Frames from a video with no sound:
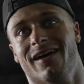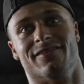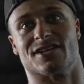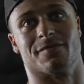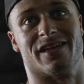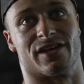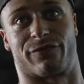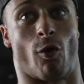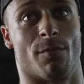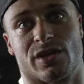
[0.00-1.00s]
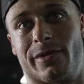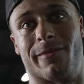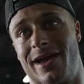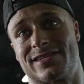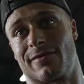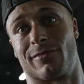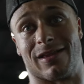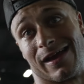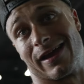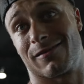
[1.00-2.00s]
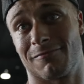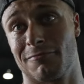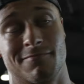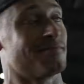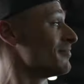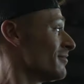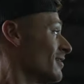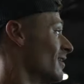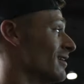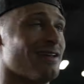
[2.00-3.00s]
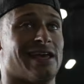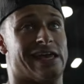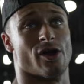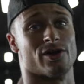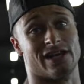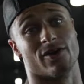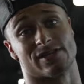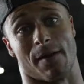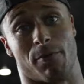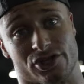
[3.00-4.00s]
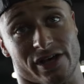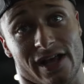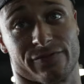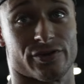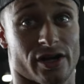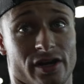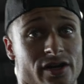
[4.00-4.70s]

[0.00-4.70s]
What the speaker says: doesn't mean his form's gonna be amazing, but like, he knows how to push it, that's for sure.